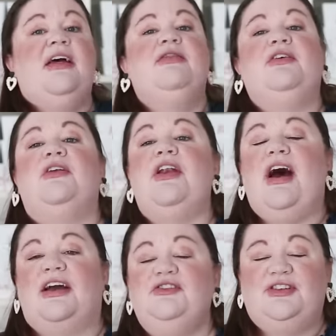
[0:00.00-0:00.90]
they're
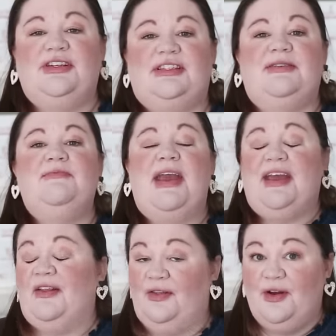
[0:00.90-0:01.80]
not just to
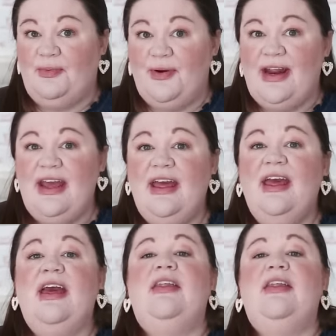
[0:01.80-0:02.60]
make it look pretty.